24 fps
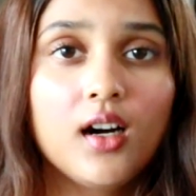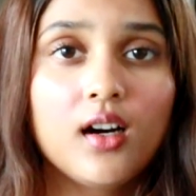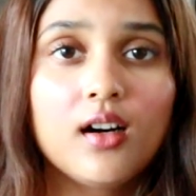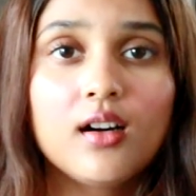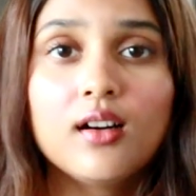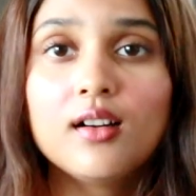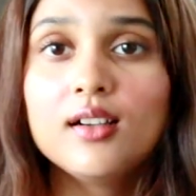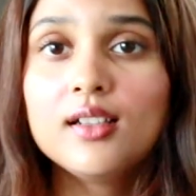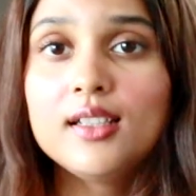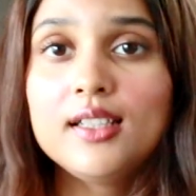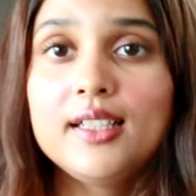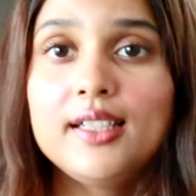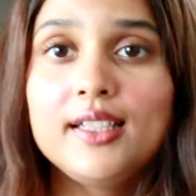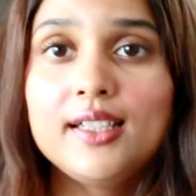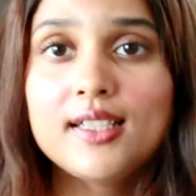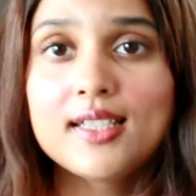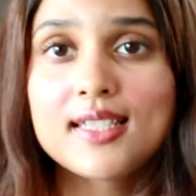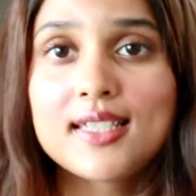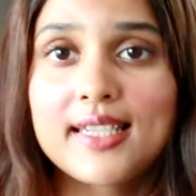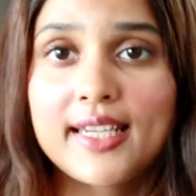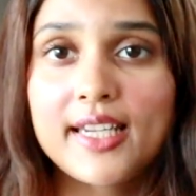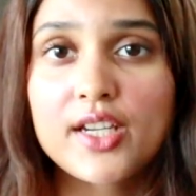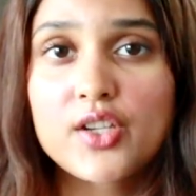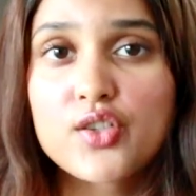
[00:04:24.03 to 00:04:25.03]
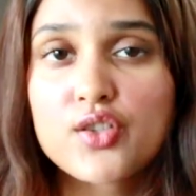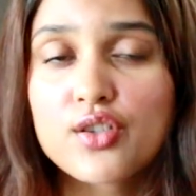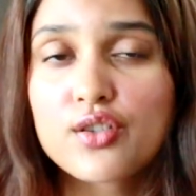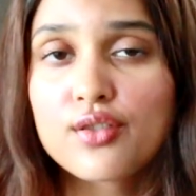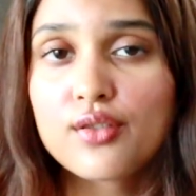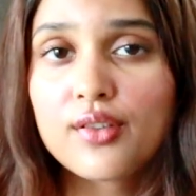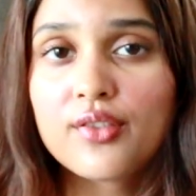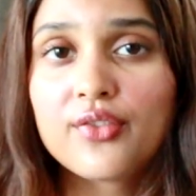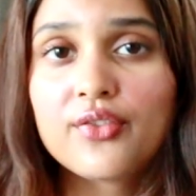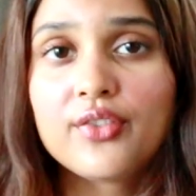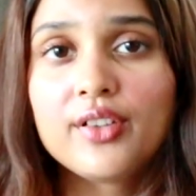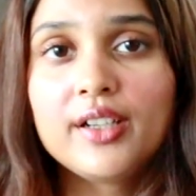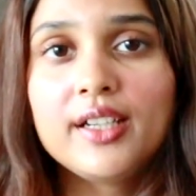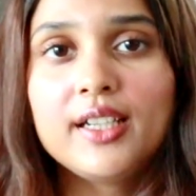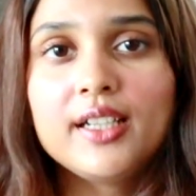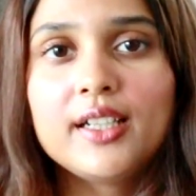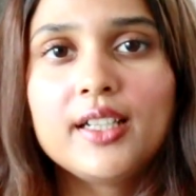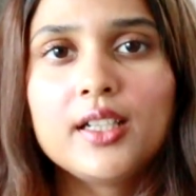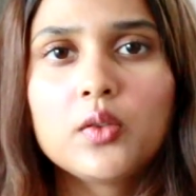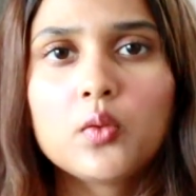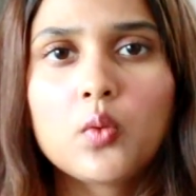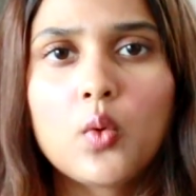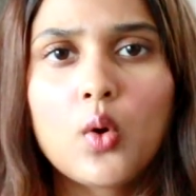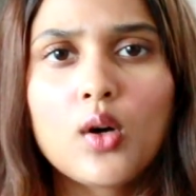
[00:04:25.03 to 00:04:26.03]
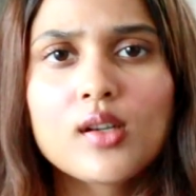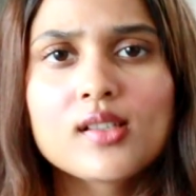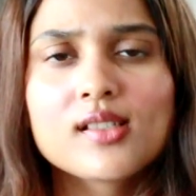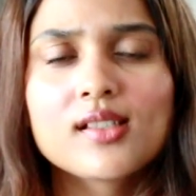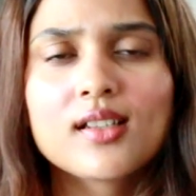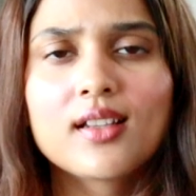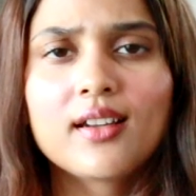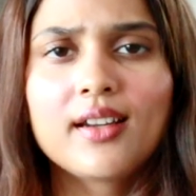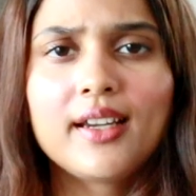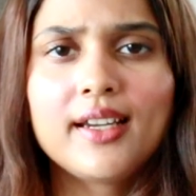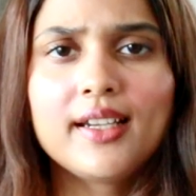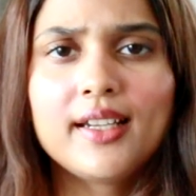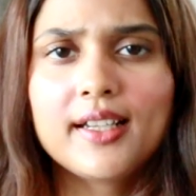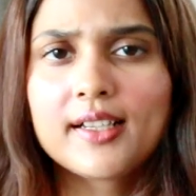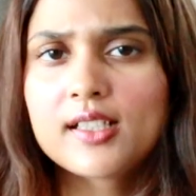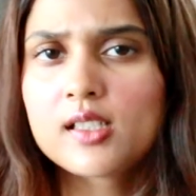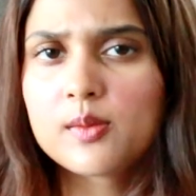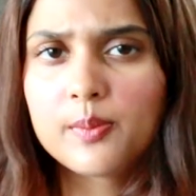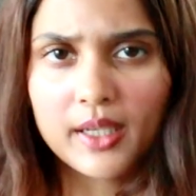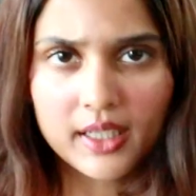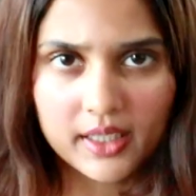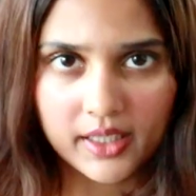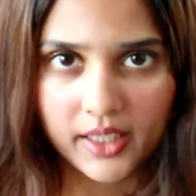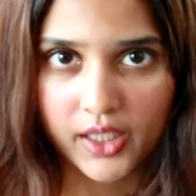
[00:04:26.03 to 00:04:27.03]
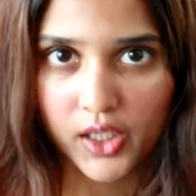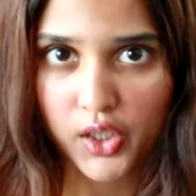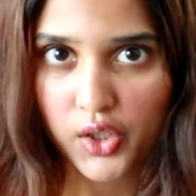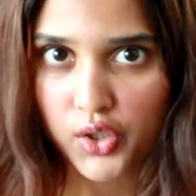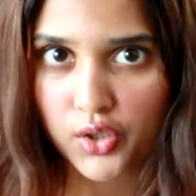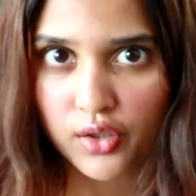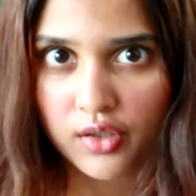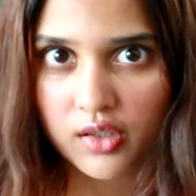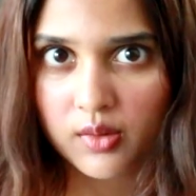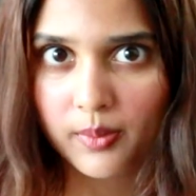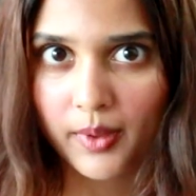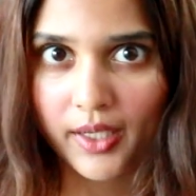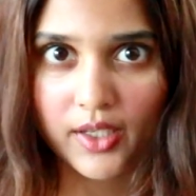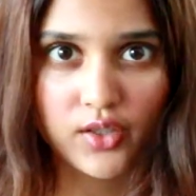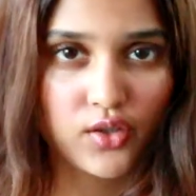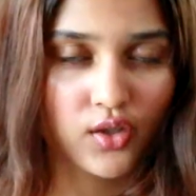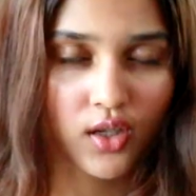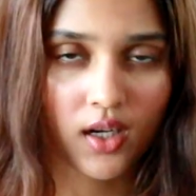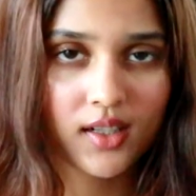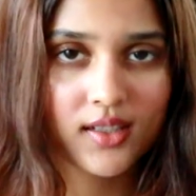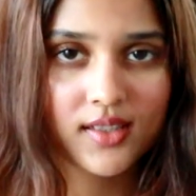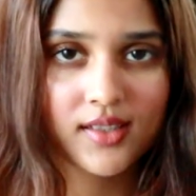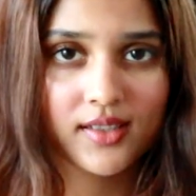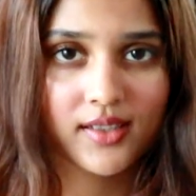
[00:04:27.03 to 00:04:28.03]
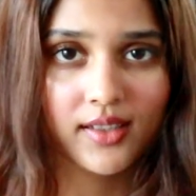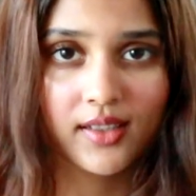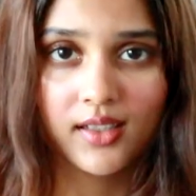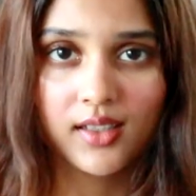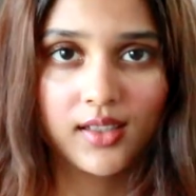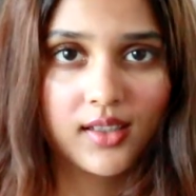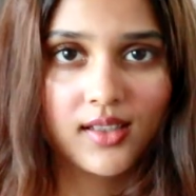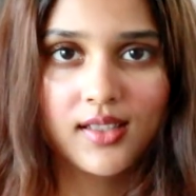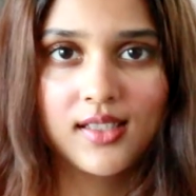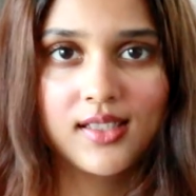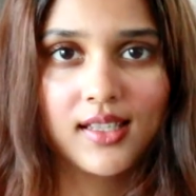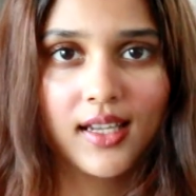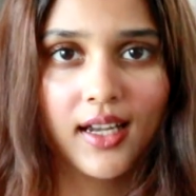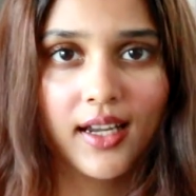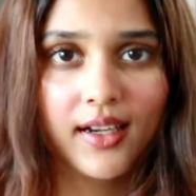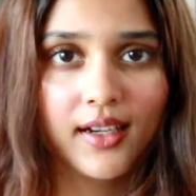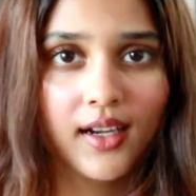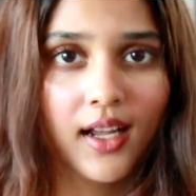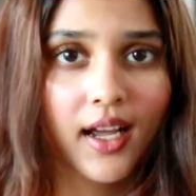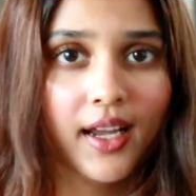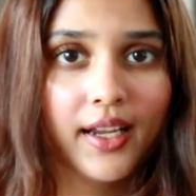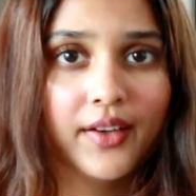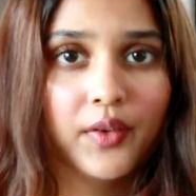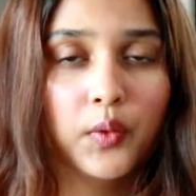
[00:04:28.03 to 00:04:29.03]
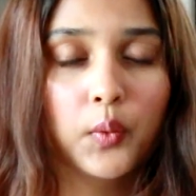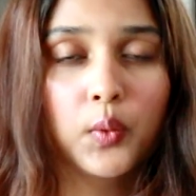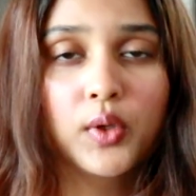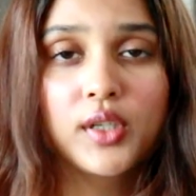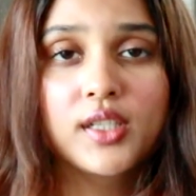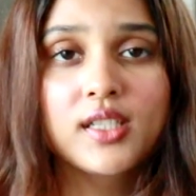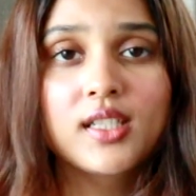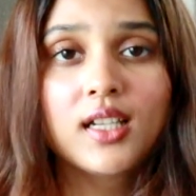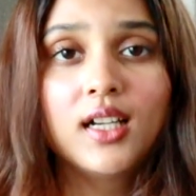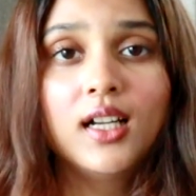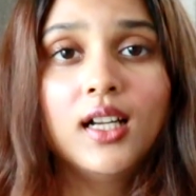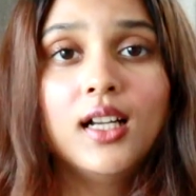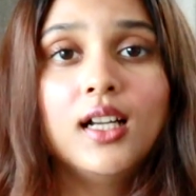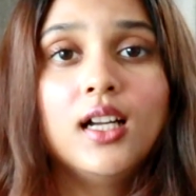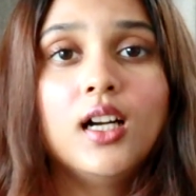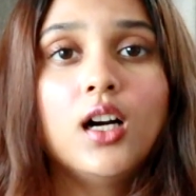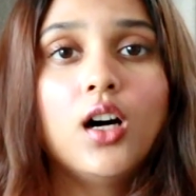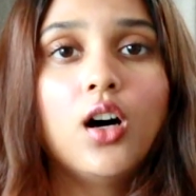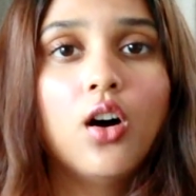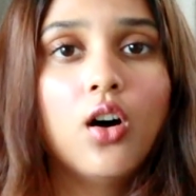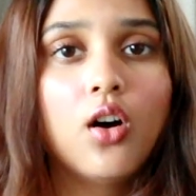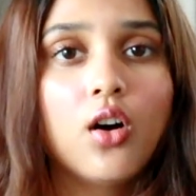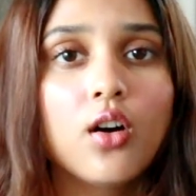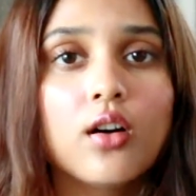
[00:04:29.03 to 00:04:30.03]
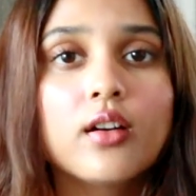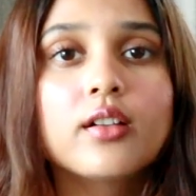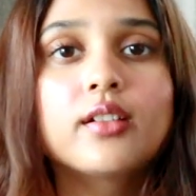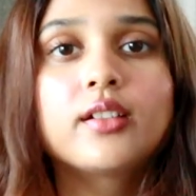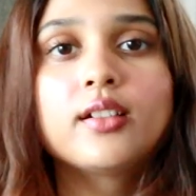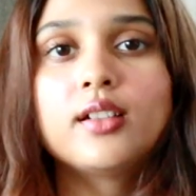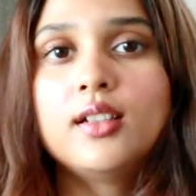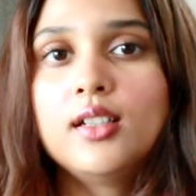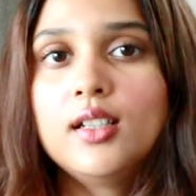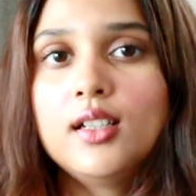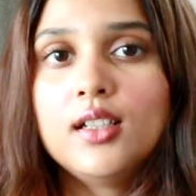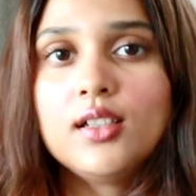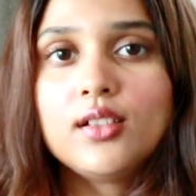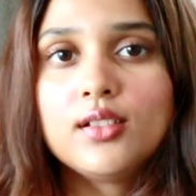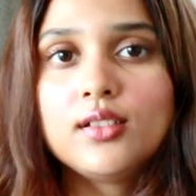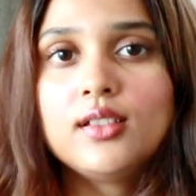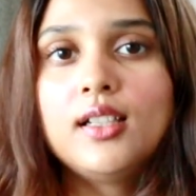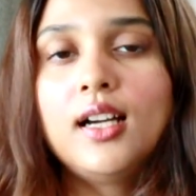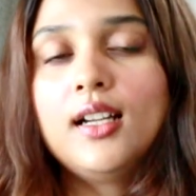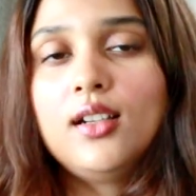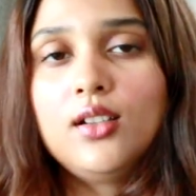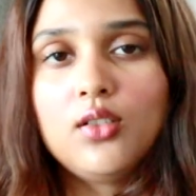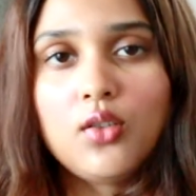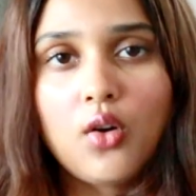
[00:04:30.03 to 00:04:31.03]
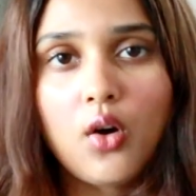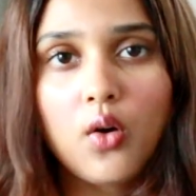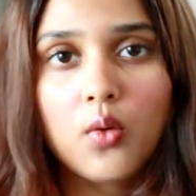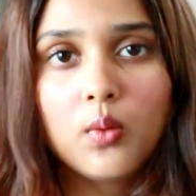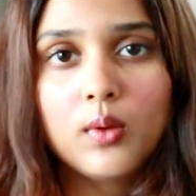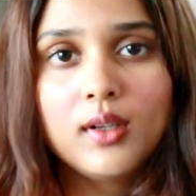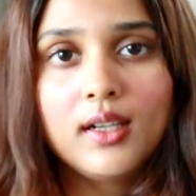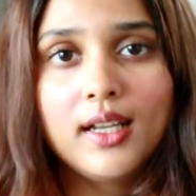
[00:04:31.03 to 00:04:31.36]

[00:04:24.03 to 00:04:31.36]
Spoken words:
early stages of reading was Great Expectations by Charles Dickens, and I was hooked to that novel,